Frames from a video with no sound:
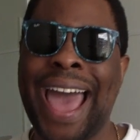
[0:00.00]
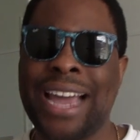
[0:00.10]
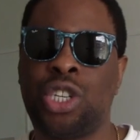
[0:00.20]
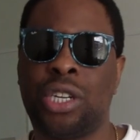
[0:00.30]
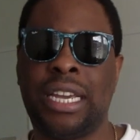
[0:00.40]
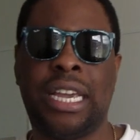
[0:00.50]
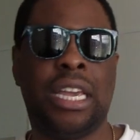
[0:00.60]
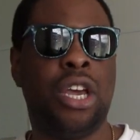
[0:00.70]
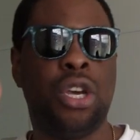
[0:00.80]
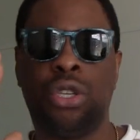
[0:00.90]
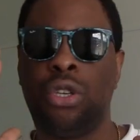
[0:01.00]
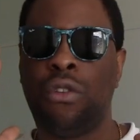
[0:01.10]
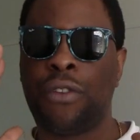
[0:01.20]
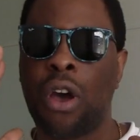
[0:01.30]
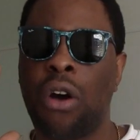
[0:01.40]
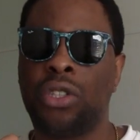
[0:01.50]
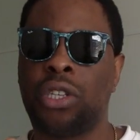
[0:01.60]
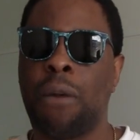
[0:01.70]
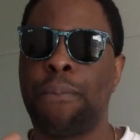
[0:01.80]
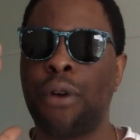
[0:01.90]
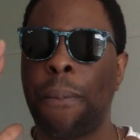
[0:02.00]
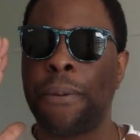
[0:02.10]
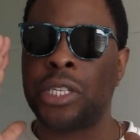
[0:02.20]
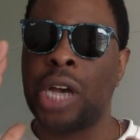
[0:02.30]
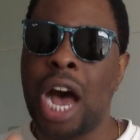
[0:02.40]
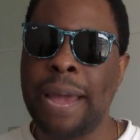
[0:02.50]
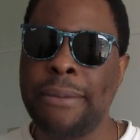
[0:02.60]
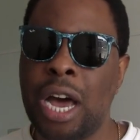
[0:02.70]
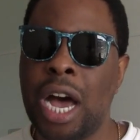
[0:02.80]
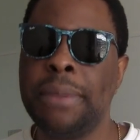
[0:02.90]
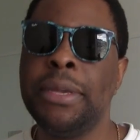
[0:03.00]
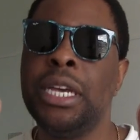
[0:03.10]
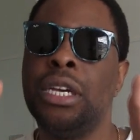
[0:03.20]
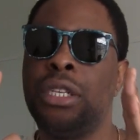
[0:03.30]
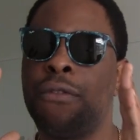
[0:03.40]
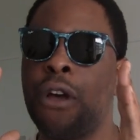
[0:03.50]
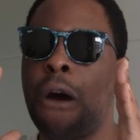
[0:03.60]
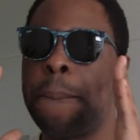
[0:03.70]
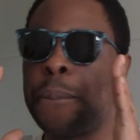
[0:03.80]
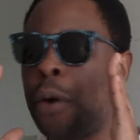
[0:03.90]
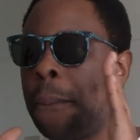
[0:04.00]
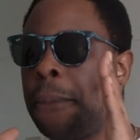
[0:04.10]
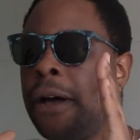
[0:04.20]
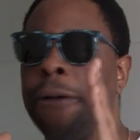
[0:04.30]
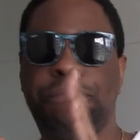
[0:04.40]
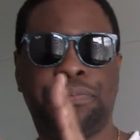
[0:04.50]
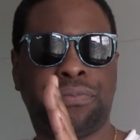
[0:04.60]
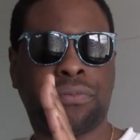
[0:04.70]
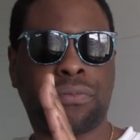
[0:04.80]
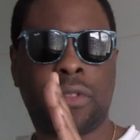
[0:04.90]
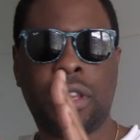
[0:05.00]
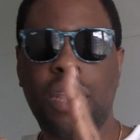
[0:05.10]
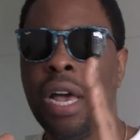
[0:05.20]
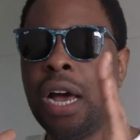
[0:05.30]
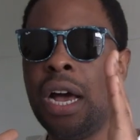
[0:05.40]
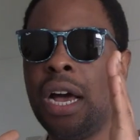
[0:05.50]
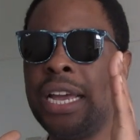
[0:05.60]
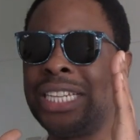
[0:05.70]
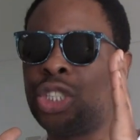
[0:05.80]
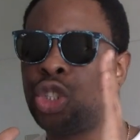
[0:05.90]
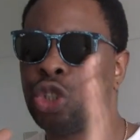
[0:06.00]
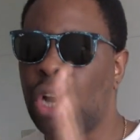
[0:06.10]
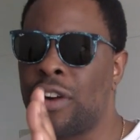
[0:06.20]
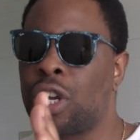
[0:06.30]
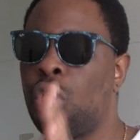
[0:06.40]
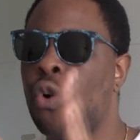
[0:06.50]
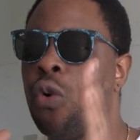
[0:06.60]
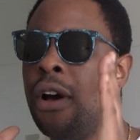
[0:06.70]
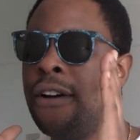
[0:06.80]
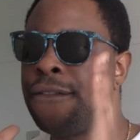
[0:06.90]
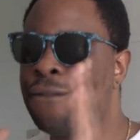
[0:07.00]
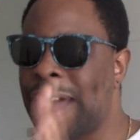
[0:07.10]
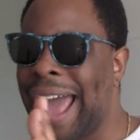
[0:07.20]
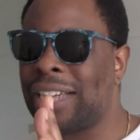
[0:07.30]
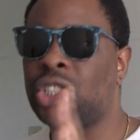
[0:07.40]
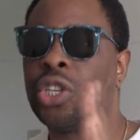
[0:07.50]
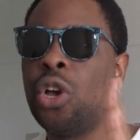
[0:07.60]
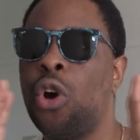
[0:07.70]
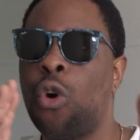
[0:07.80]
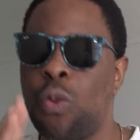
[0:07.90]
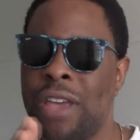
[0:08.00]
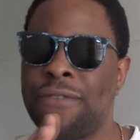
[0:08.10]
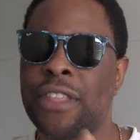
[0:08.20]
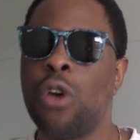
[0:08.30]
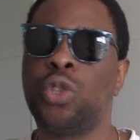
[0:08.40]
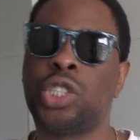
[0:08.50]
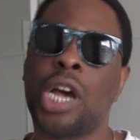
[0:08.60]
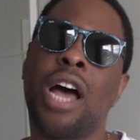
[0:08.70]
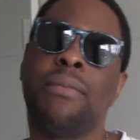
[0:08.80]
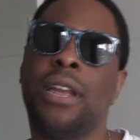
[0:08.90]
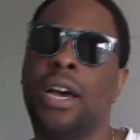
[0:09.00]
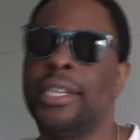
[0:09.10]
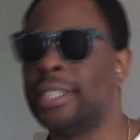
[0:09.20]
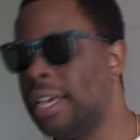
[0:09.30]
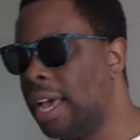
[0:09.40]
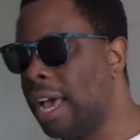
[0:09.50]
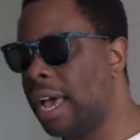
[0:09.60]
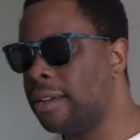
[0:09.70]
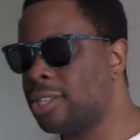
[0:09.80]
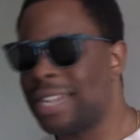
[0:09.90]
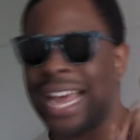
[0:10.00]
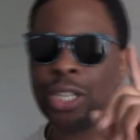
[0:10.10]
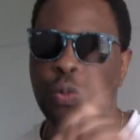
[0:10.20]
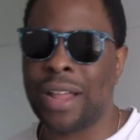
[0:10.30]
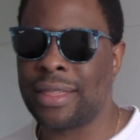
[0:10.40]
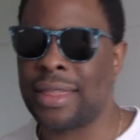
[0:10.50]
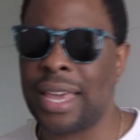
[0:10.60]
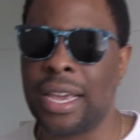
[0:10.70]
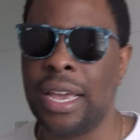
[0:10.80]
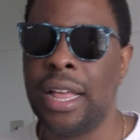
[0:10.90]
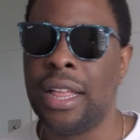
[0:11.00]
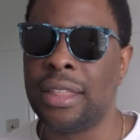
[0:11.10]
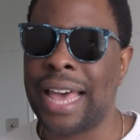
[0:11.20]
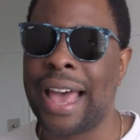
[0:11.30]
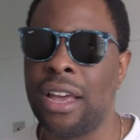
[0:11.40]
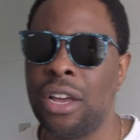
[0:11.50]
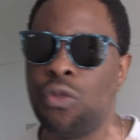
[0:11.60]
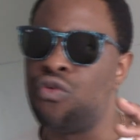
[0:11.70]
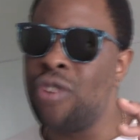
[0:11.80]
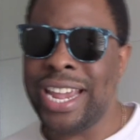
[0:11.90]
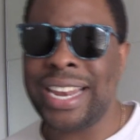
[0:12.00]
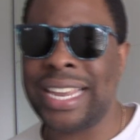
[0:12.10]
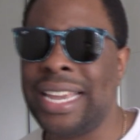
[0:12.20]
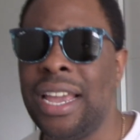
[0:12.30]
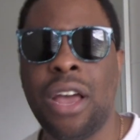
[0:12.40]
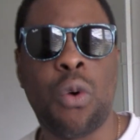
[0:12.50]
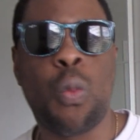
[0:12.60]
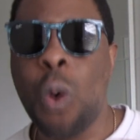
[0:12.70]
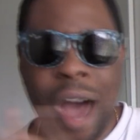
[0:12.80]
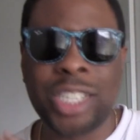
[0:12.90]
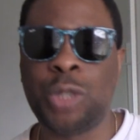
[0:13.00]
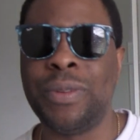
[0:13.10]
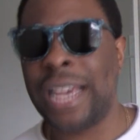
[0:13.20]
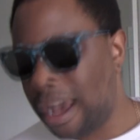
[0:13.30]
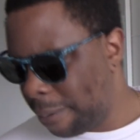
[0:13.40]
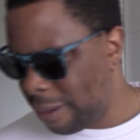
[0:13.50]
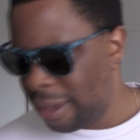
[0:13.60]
actually you've got a proper timeline, you've got a proper uh, historical facts with those timelines. Uh, so that's one thing that really winds me up